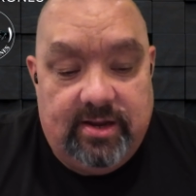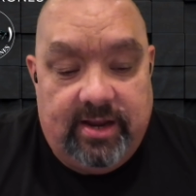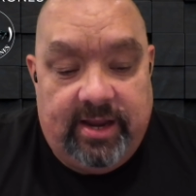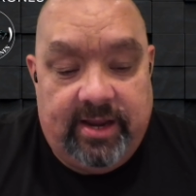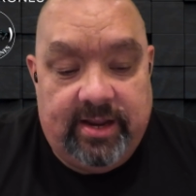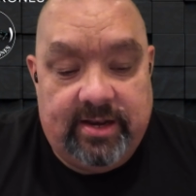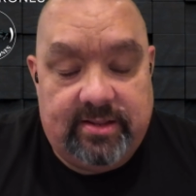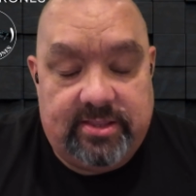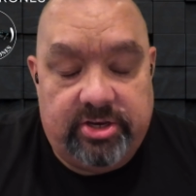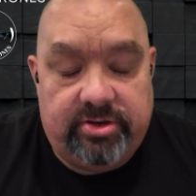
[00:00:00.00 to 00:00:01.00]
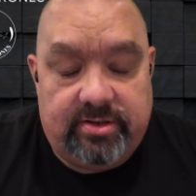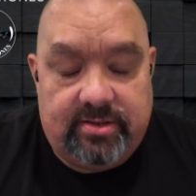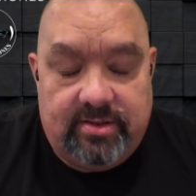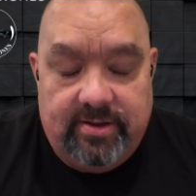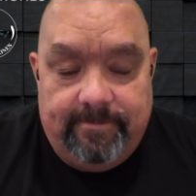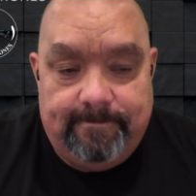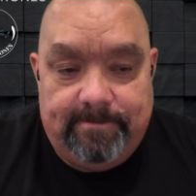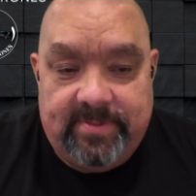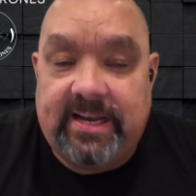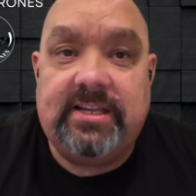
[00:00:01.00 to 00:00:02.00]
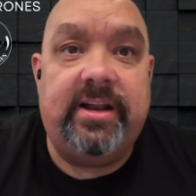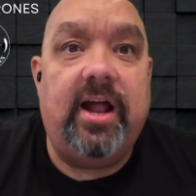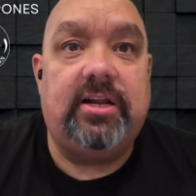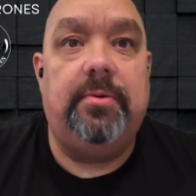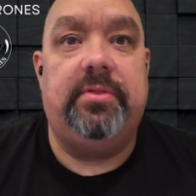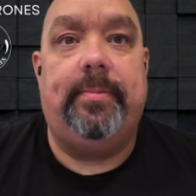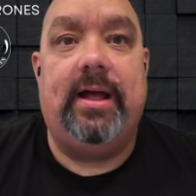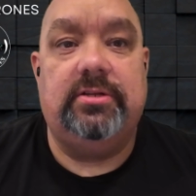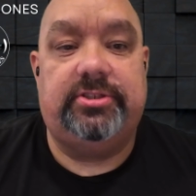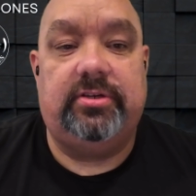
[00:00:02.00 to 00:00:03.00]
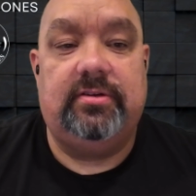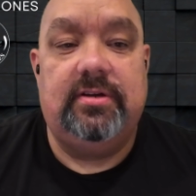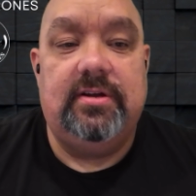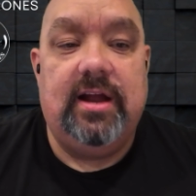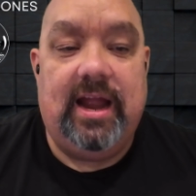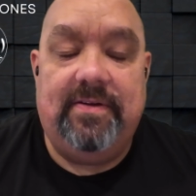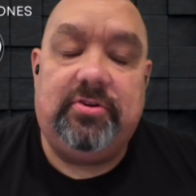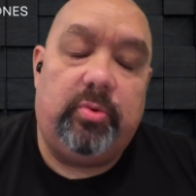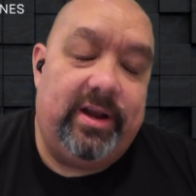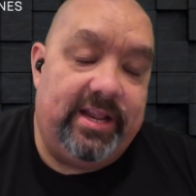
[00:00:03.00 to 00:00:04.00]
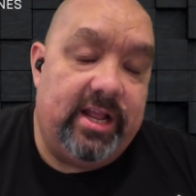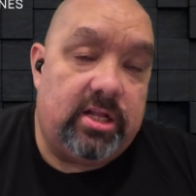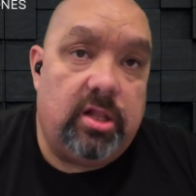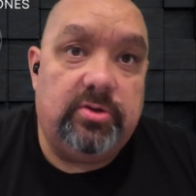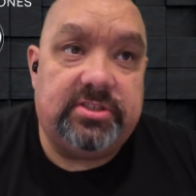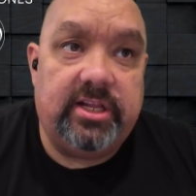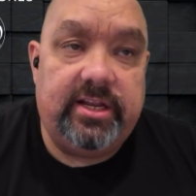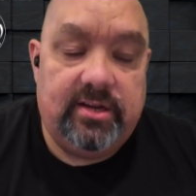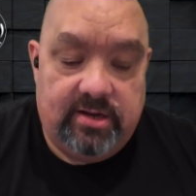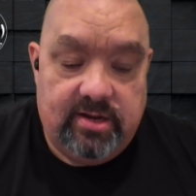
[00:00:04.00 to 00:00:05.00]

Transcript: and they did not come with a balancer. After reading it closely,